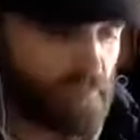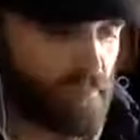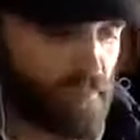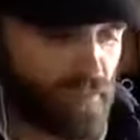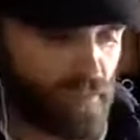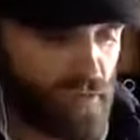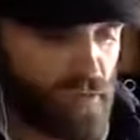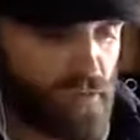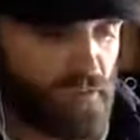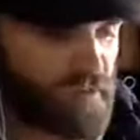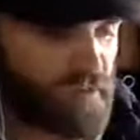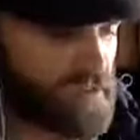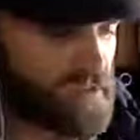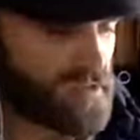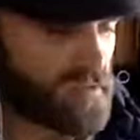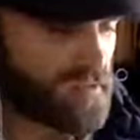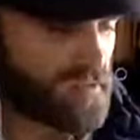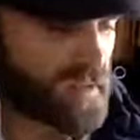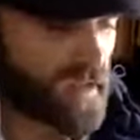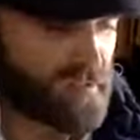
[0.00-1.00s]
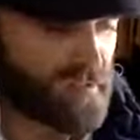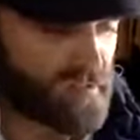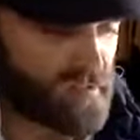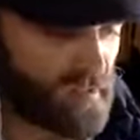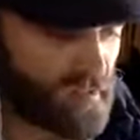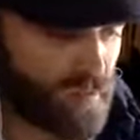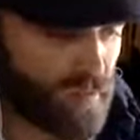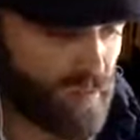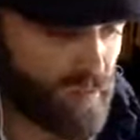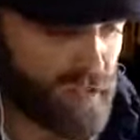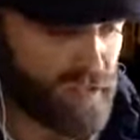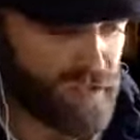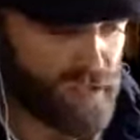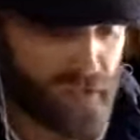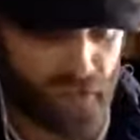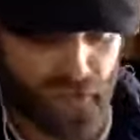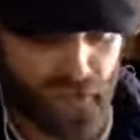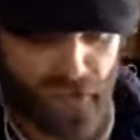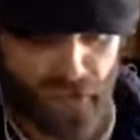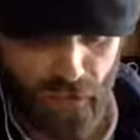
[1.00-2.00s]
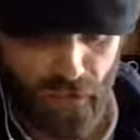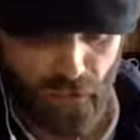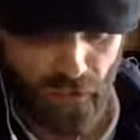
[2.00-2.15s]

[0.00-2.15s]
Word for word: prove that something has been prejudiced to your